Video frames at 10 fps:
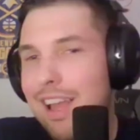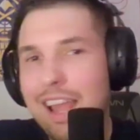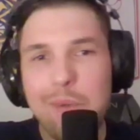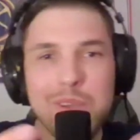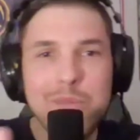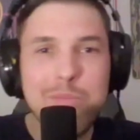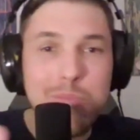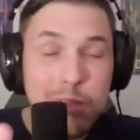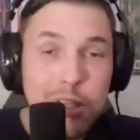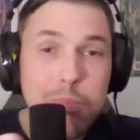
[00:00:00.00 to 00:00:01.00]
And
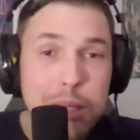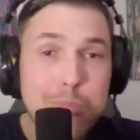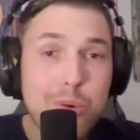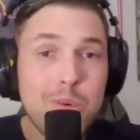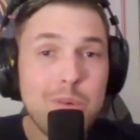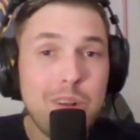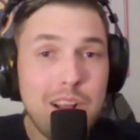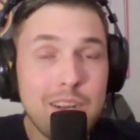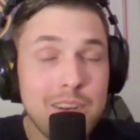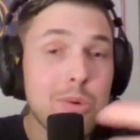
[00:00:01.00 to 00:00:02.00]

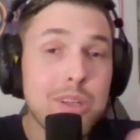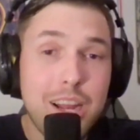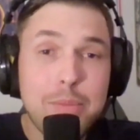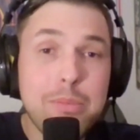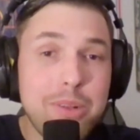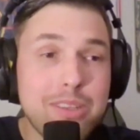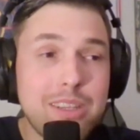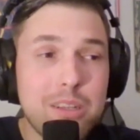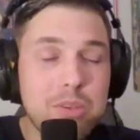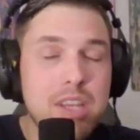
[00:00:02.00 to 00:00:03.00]
and there were a lot of people out
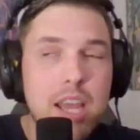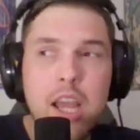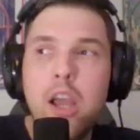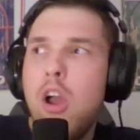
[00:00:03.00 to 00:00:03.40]
there that were saying,